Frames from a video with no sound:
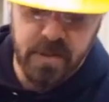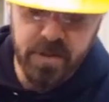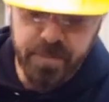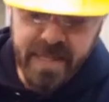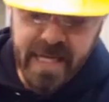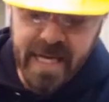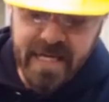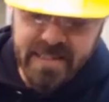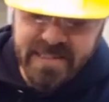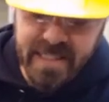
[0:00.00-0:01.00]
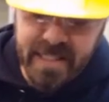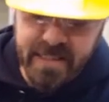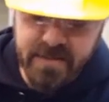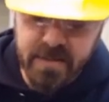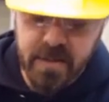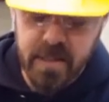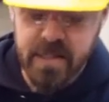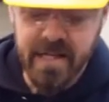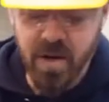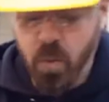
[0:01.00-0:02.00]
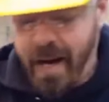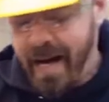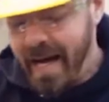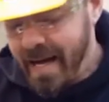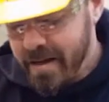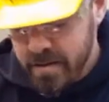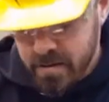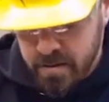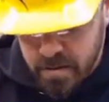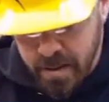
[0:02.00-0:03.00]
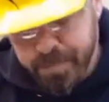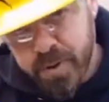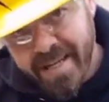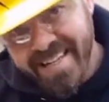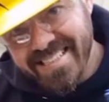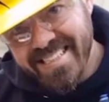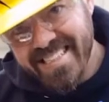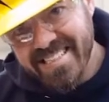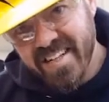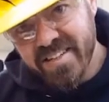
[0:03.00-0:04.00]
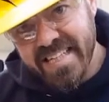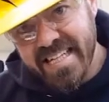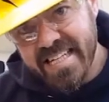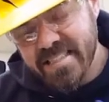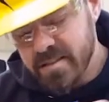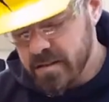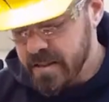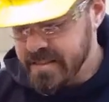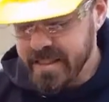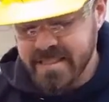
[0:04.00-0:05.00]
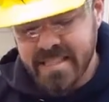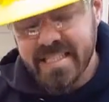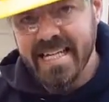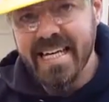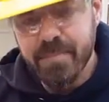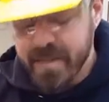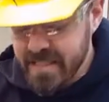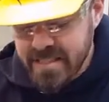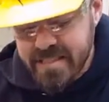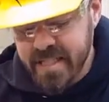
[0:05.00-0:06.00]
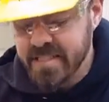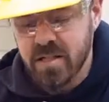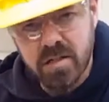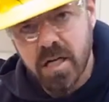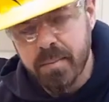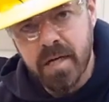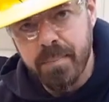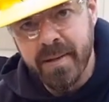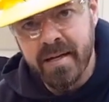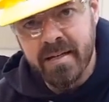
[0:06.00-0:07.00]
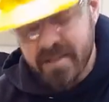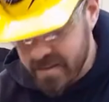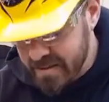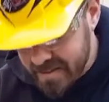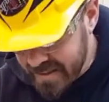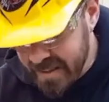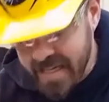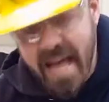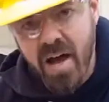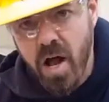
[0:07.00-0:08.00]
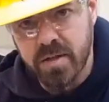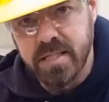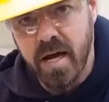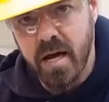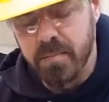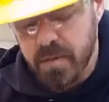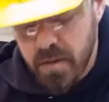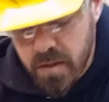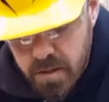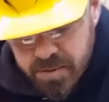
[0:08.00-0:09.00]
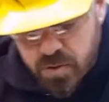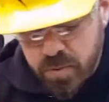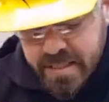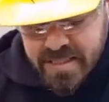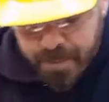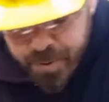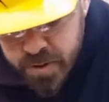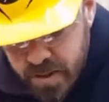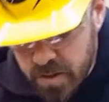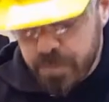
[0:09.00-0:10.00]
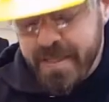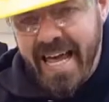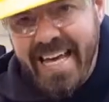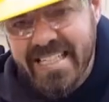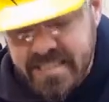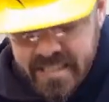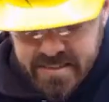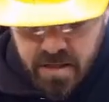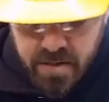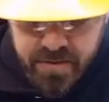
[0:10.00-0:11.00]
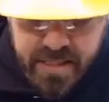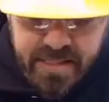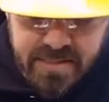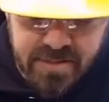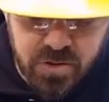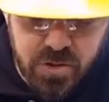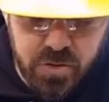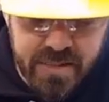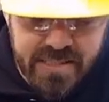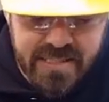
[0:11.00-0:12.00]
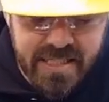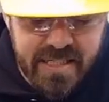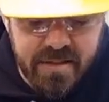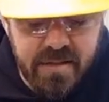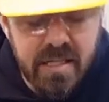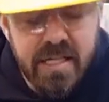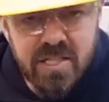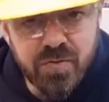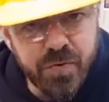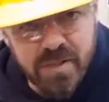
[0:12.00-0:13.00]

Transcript: A little bit of anti-seize. Now why I'm putting anti-seize on these? It doesn't need it because these things aren't coming up in and out all the time. But the reason I put a little bit of anti-seize on these and screw these in is